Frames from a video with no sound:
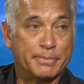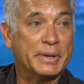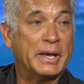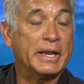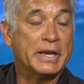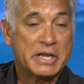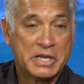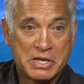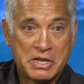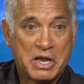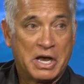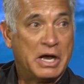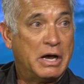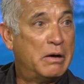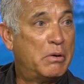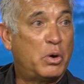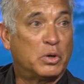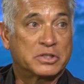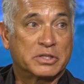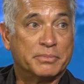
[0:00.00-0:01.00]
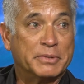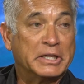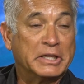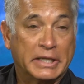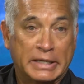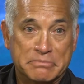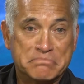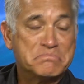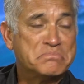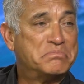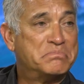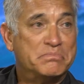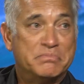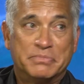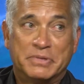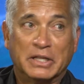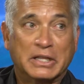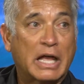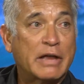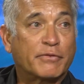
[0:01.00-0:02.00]
But uh, ultimately,
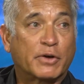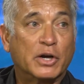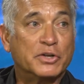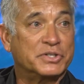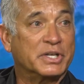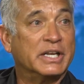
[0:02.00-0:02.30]
the lifeguard's